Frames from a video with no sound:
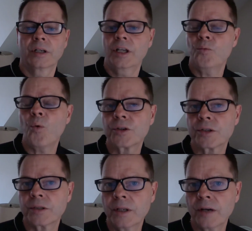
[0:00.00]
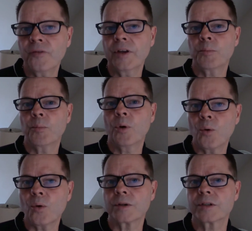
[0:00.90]
He wants nothing
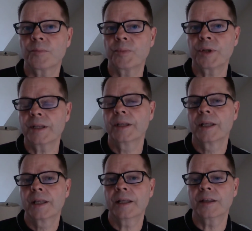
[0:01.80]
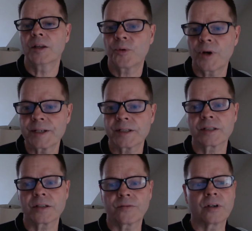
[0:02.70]
more to be in the
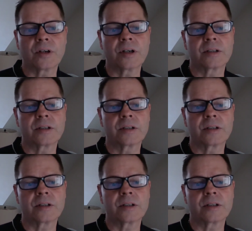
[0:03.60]
presence of God.